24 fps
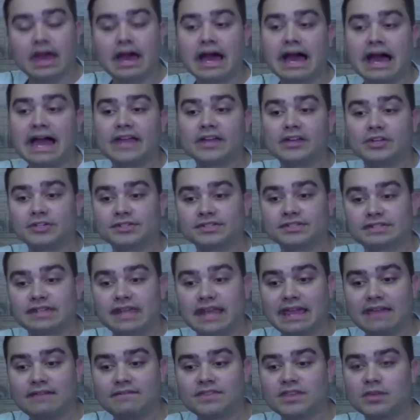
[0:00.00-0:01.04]
I
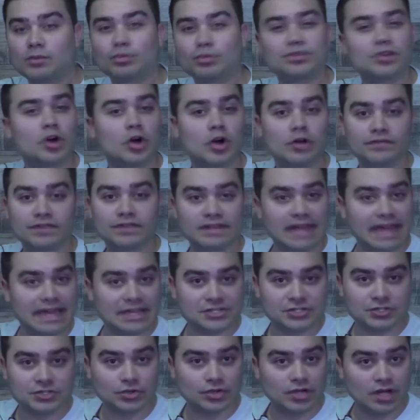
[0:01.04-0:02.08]
understand that with all the
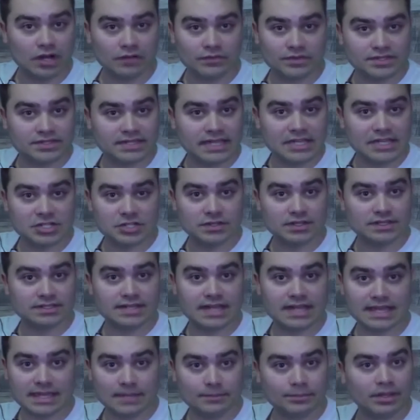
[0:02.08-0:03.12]
national conversation that's
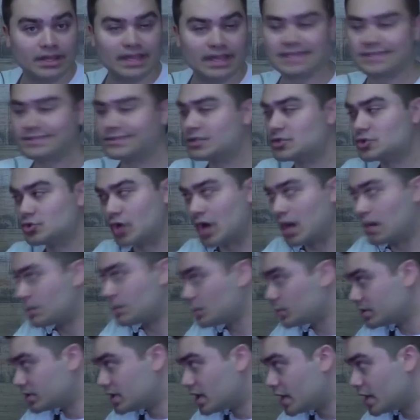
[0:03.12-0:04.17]
taking place and the drama with